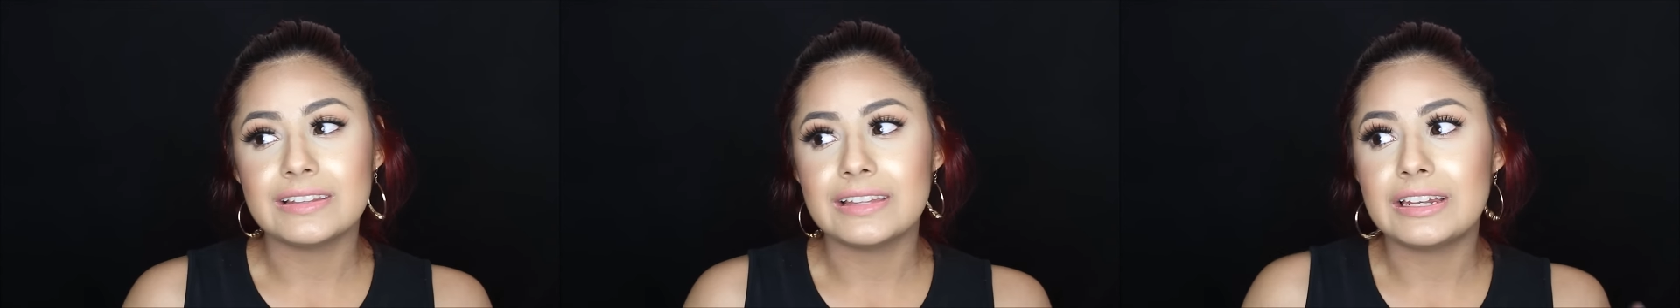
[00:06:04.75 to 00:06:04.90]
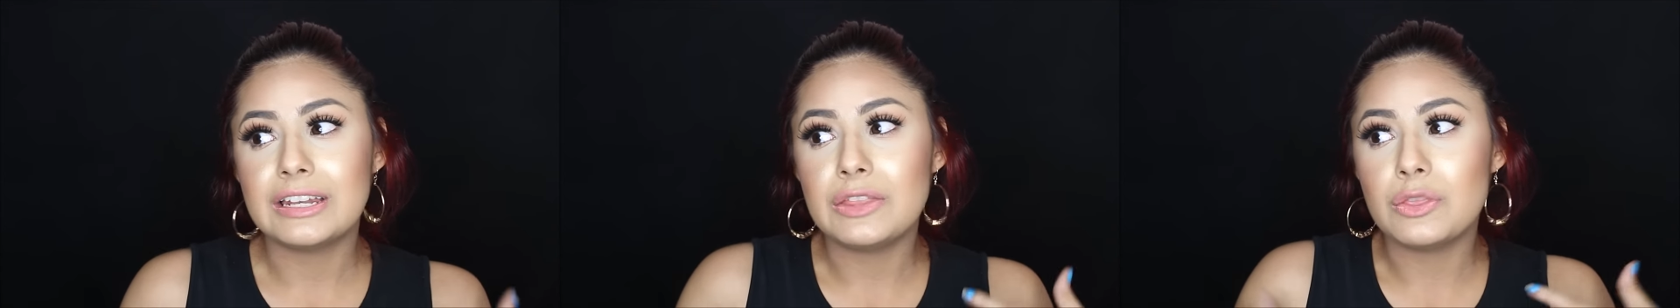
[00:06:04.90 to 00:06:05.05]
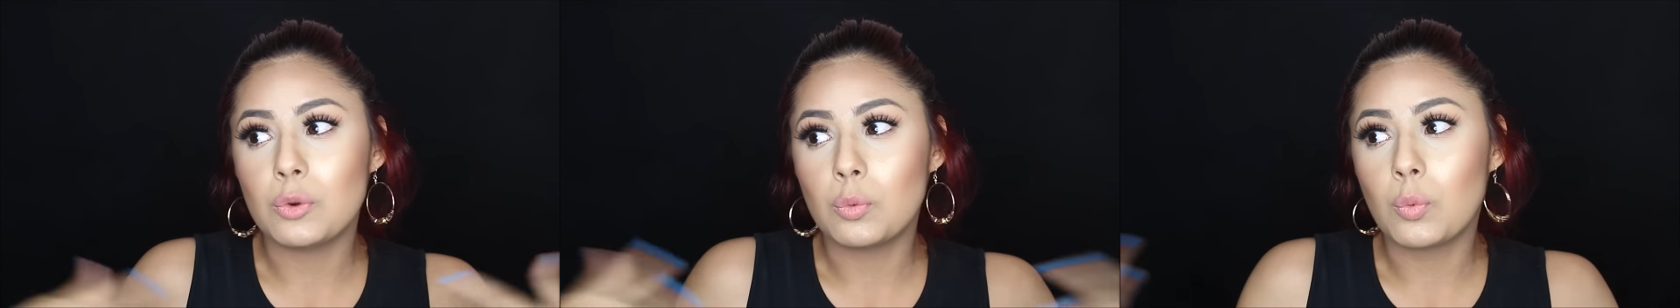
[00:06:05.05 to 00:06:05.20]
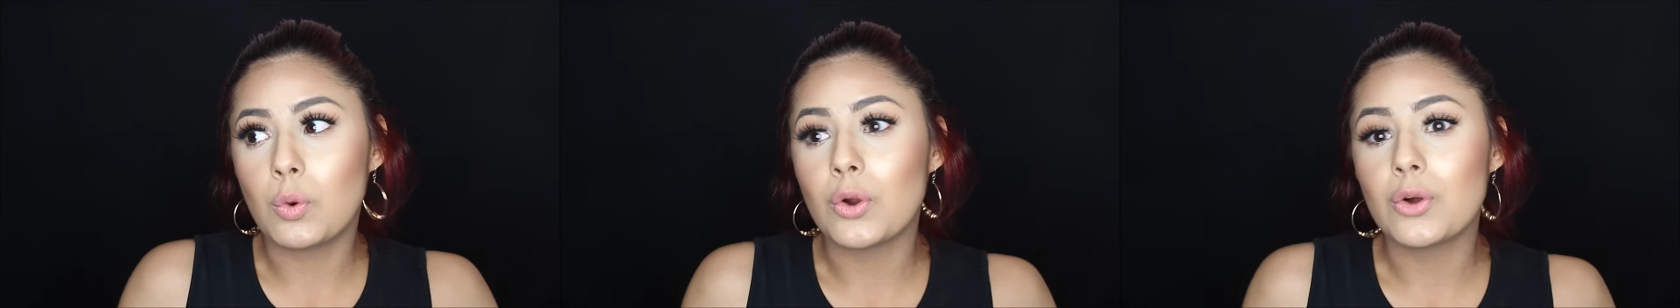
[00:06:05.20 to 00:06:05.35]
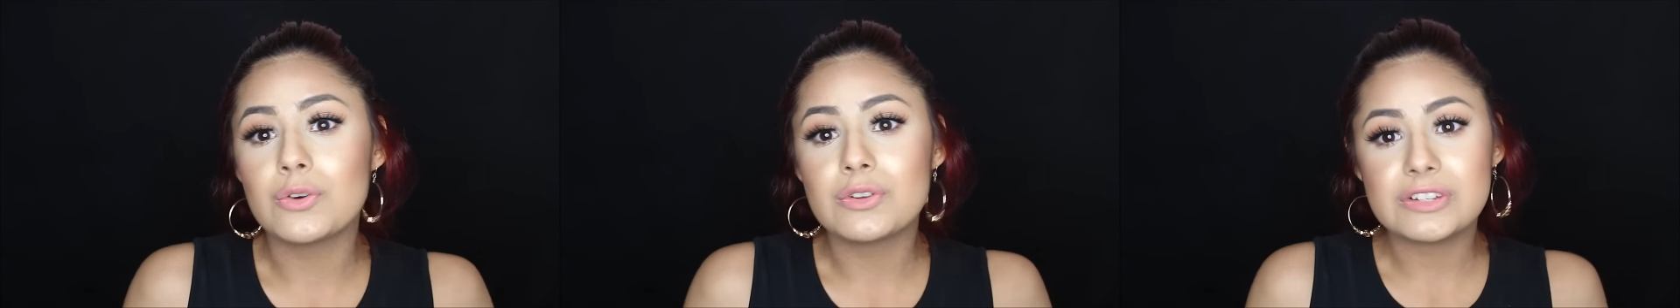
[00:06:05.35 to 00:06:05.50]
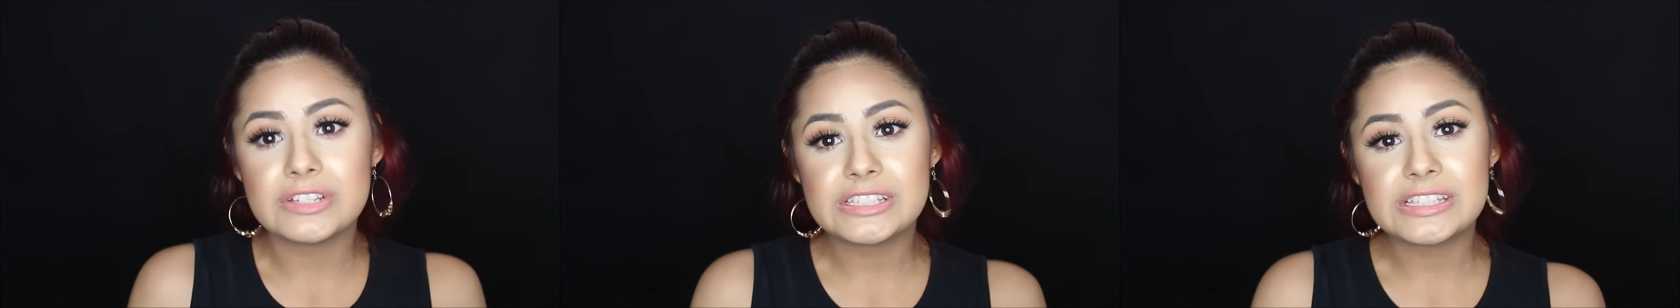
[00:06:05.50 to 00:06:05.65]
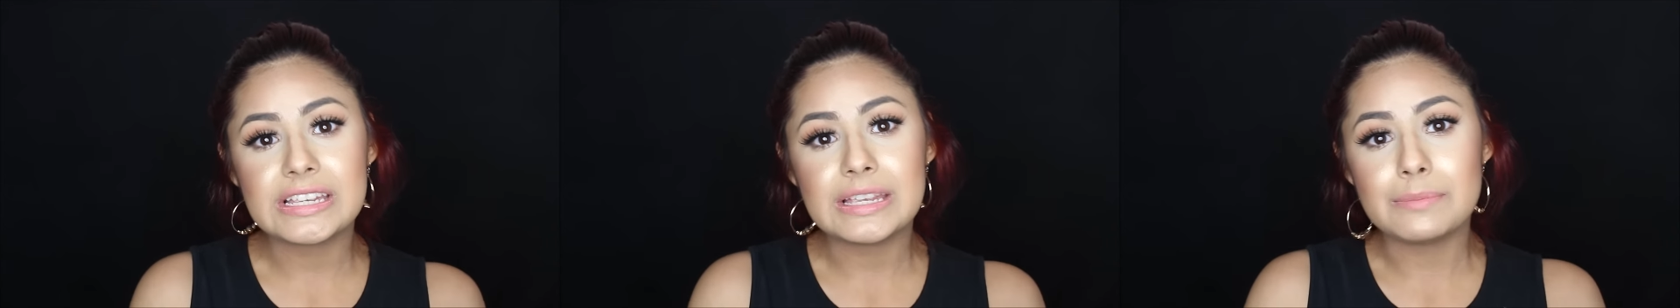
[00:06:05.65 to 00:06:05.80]
letting the world
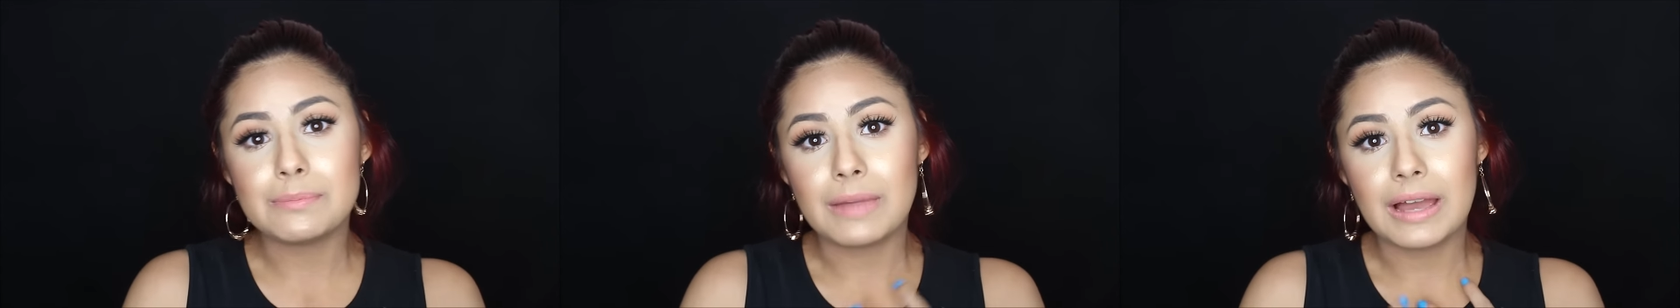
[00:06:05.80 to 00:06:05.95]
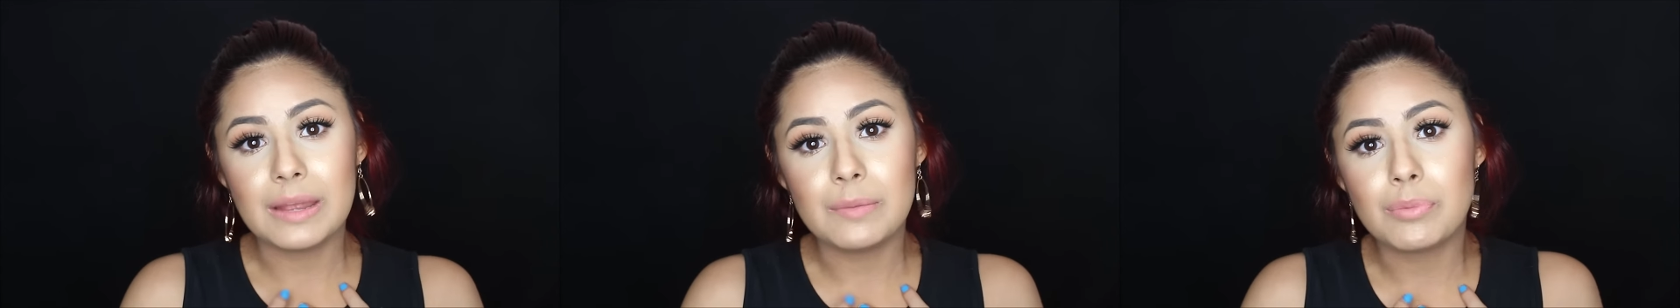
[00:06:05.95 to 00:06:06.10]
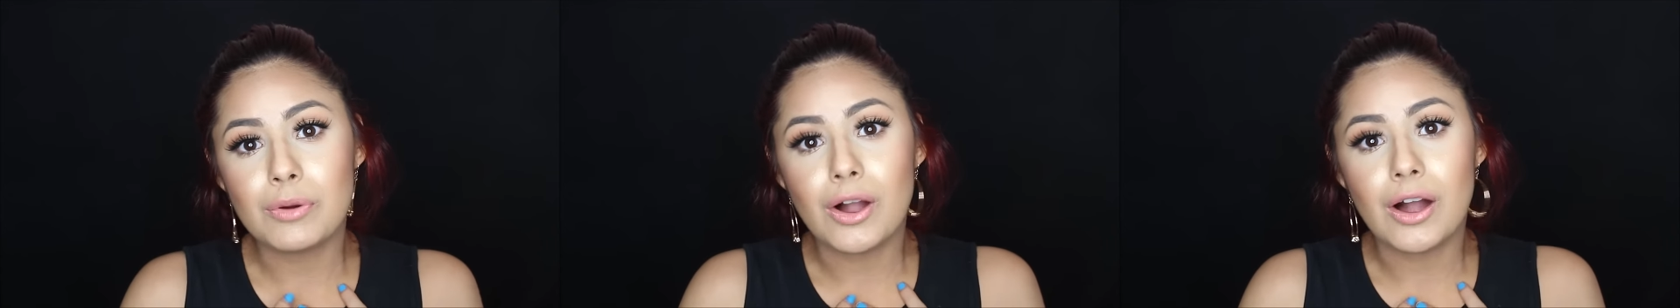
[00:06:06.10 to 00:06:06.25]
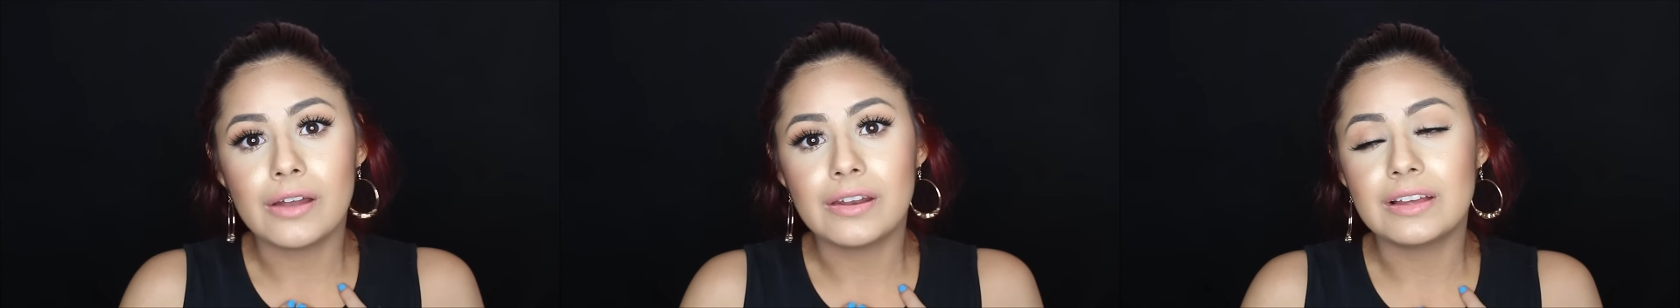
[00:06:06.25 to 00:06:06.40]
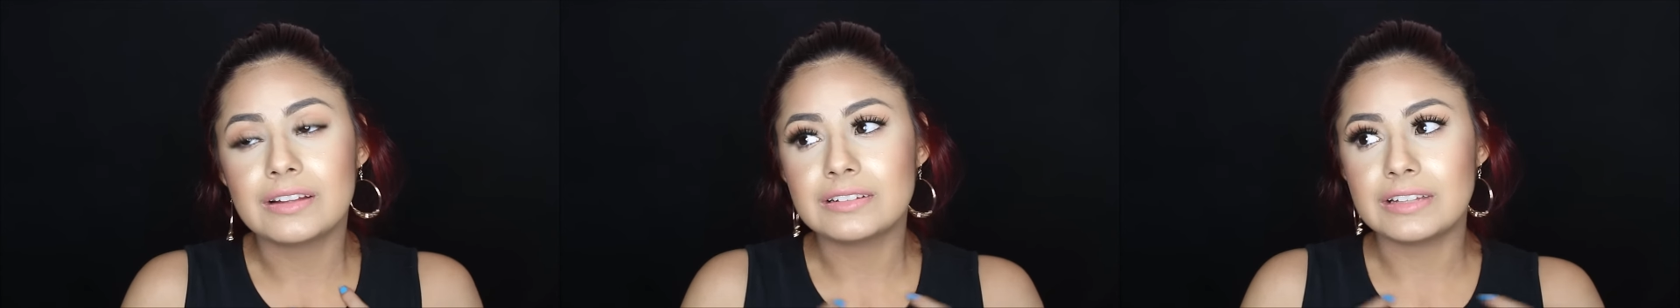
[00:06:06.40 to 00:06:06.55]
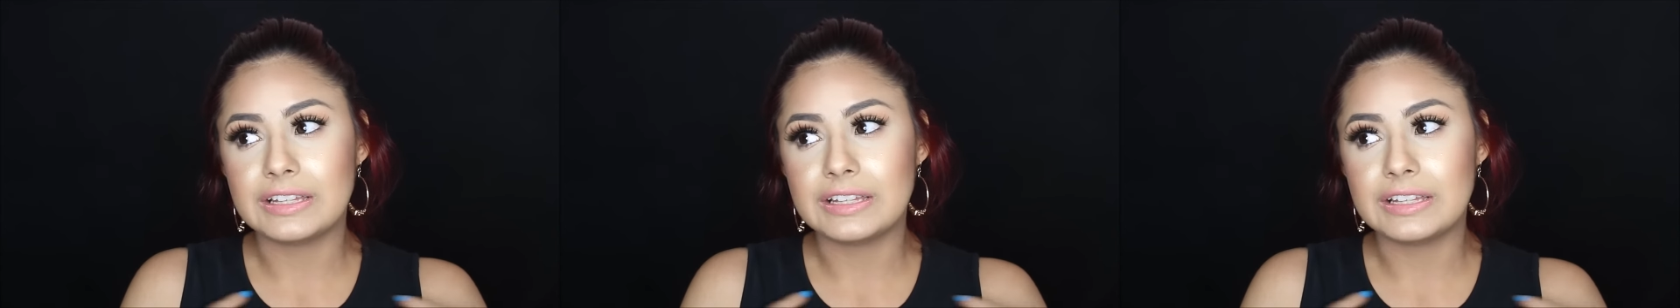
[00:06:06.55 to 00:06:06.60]
see my product,